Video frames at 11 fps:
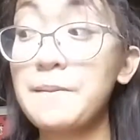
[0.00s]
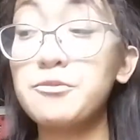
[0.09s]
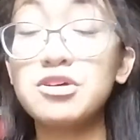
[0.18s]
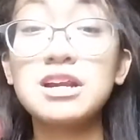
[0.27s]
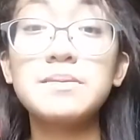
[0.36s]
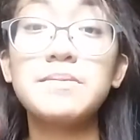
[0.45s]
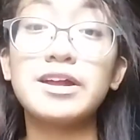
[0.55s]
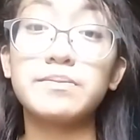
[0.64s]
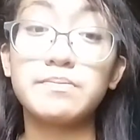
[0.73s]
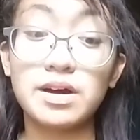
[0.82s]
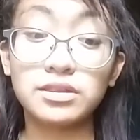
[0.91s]
I'm really
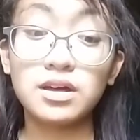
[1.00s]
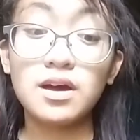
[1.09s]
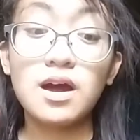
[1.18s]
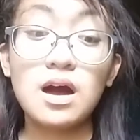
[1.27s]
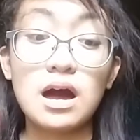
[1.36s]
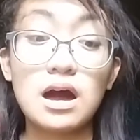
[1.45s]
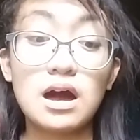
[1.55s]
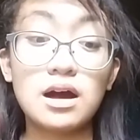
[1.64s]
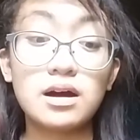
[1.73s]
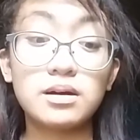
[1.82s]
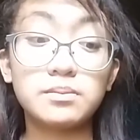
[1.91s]
bad at math.
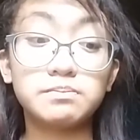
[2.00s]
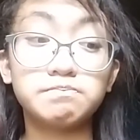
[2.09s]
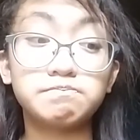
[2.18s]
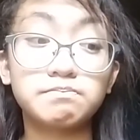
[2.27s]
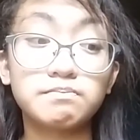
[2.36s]
Um,